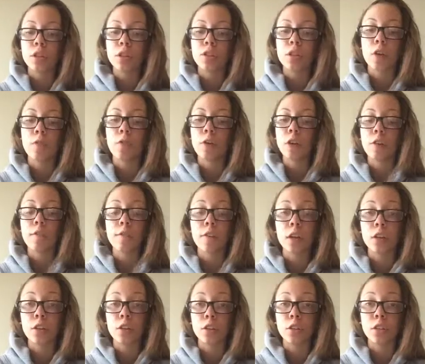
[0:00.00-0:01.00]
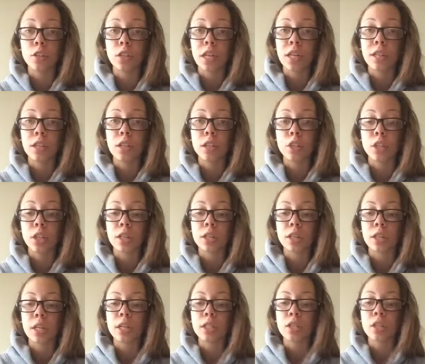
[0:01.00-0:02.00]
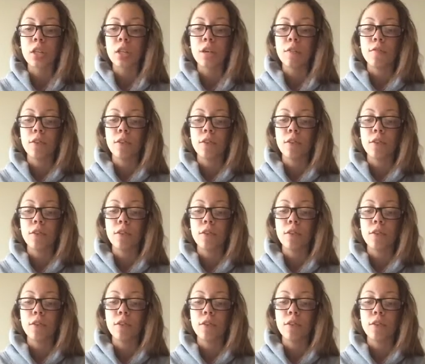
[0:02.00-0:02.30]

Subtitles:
the suffering of others and the injustice